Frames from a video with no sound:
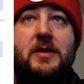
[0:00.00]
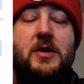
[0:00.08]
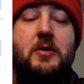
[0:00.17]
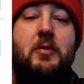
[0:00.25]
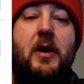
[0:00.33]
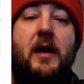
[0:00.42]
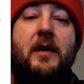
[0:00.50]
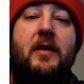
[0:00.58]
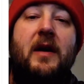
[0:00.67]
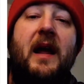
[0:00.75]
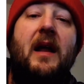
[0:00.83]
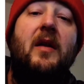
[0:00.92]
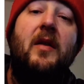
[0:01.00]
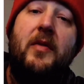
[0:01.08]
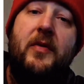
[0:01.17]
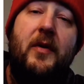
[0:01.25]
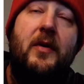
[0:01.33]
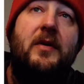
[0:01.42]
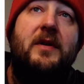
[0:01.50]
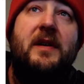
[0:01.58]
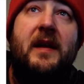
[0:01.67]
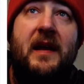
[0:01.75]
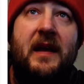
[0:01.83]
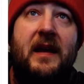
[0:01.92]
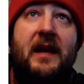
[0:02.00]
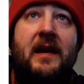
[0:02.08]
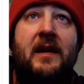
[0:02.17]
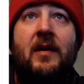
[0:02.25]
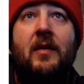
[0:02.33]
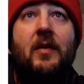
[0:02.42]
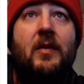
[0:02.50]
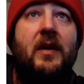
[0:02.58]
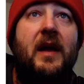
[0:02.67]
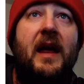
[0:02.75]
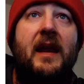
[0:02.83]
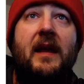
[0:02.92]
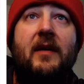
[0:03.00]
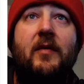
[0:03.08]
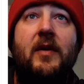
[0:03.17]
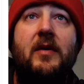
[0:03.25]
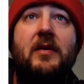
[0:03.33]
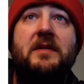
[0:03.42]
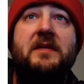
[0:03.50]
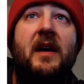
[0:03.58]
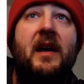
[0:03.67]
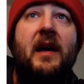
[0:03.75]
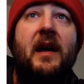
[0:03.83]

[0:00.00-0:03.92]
213 organic views,